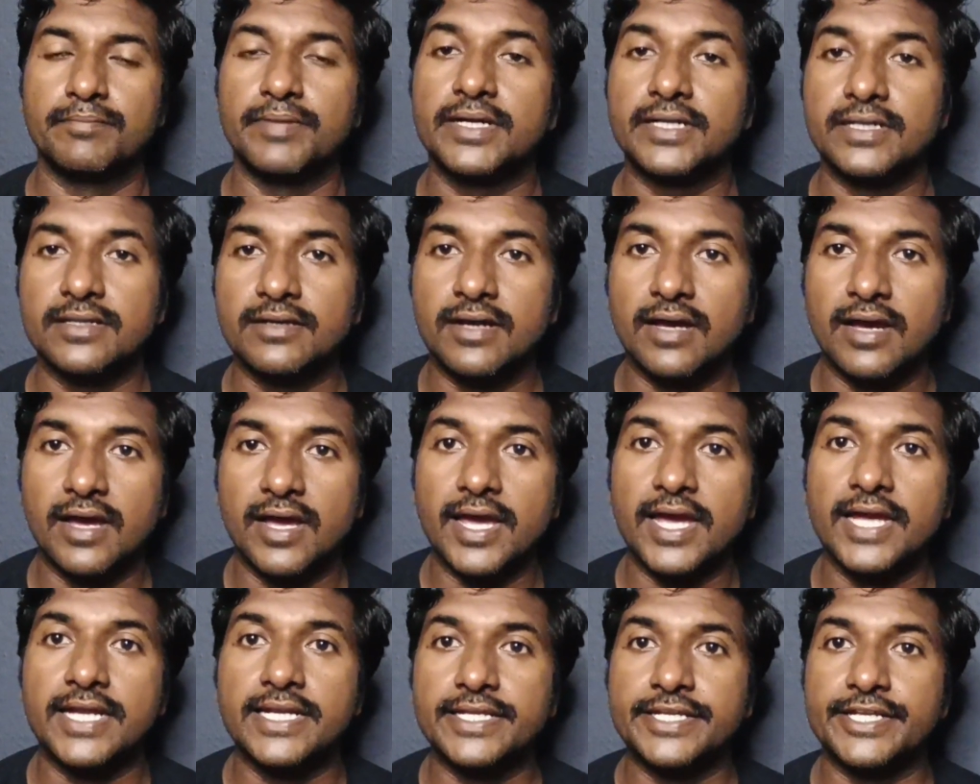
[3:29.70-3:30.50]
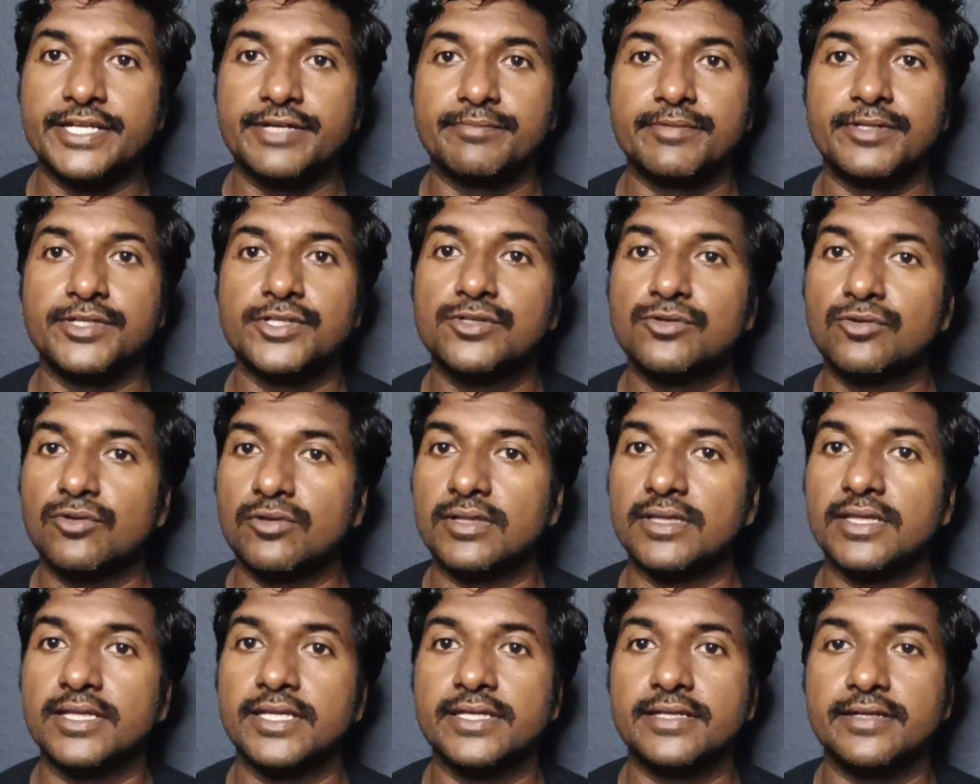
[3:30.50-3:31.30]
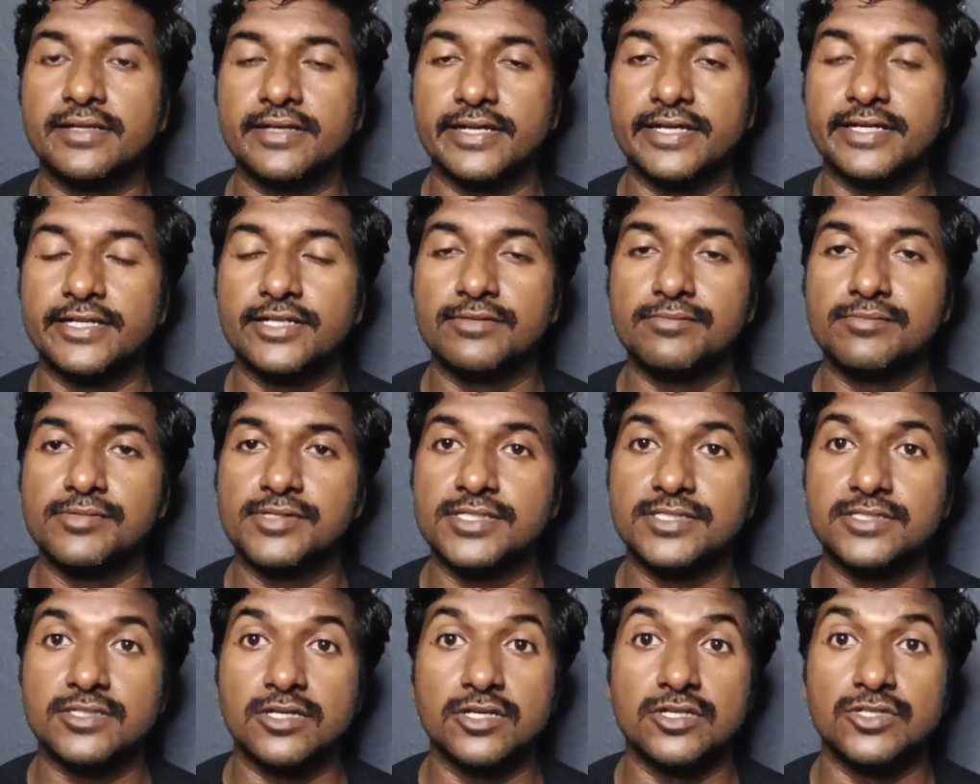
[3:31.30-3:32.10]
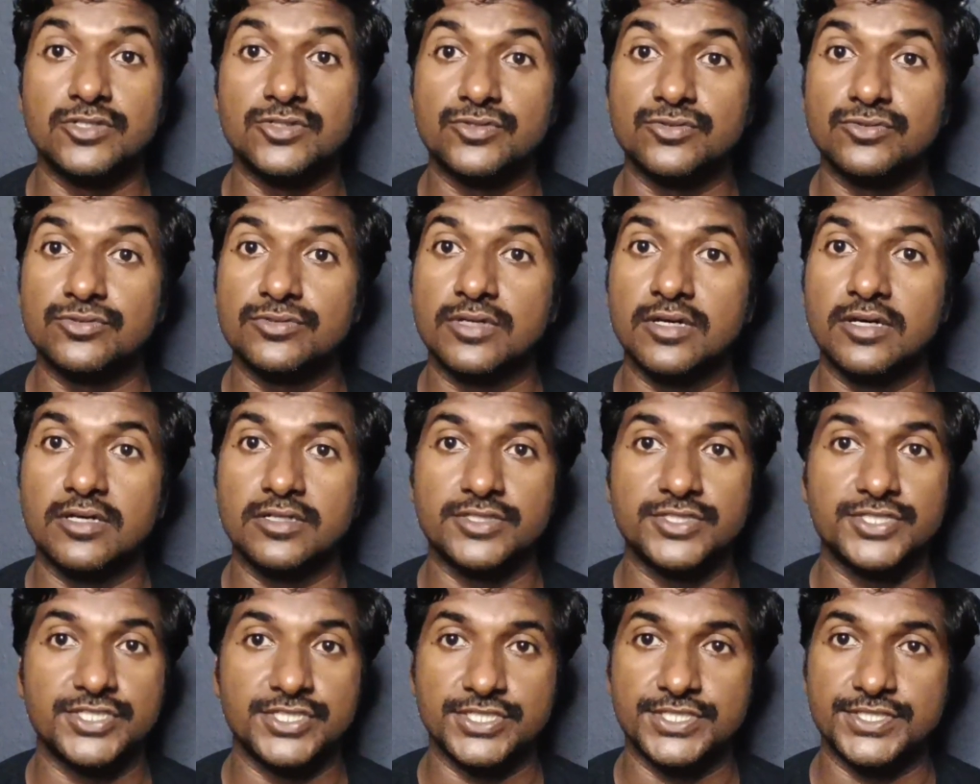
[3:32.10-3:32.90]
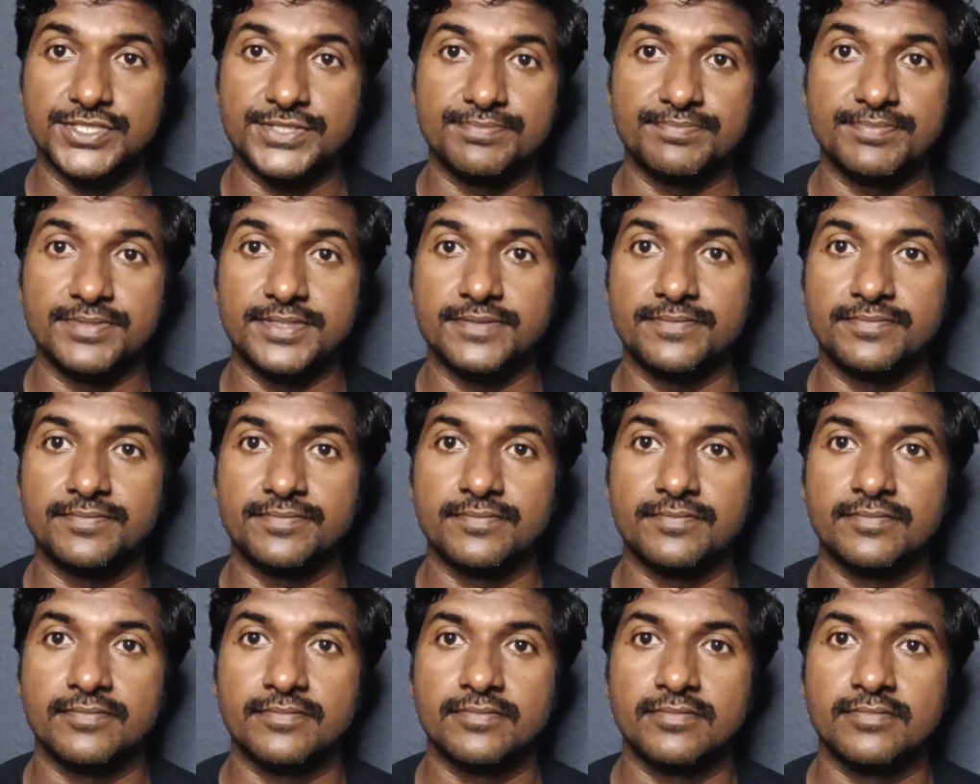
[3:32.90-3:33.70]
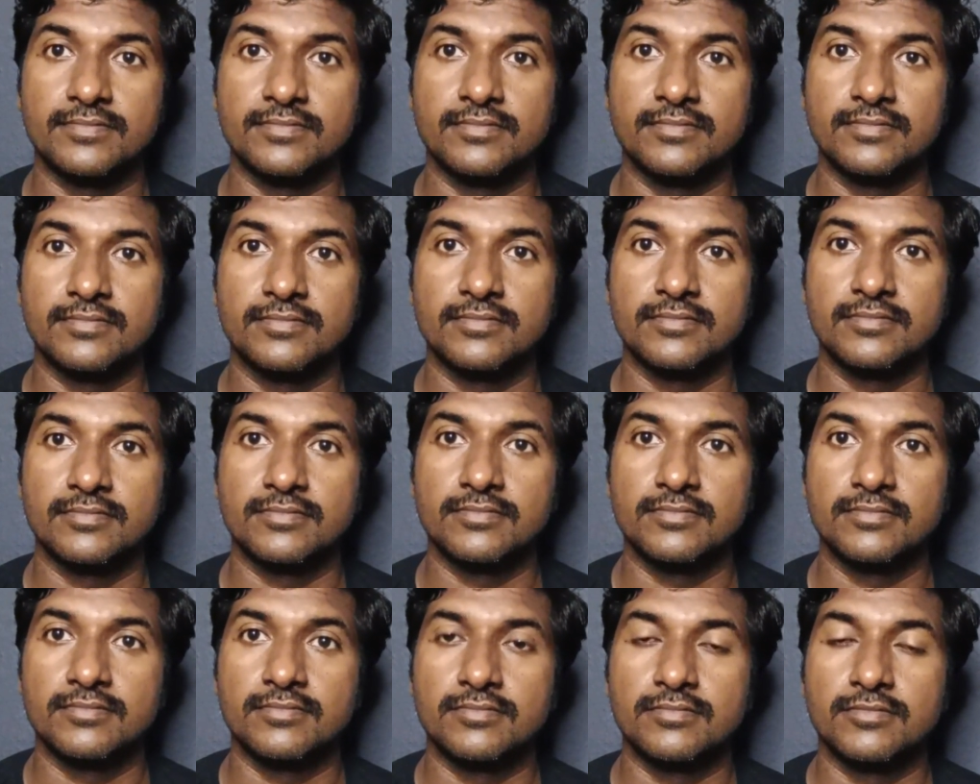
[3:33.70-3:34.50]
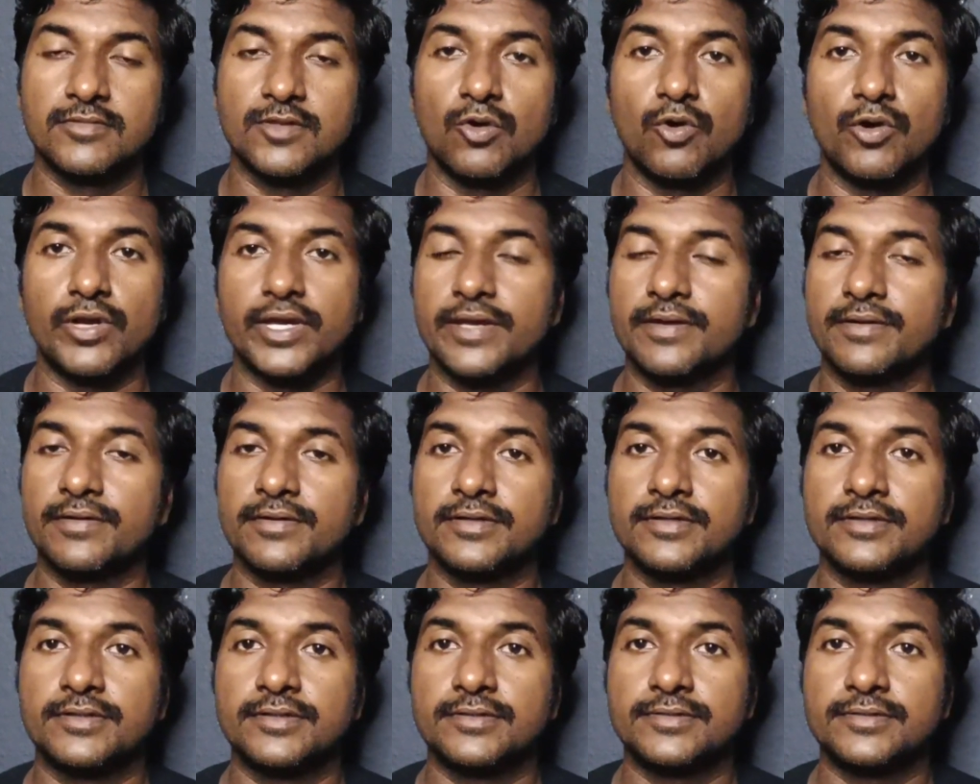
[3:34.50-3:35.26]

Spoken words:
But I highly recommend you learn AWS, Azure, or GCP. Okay.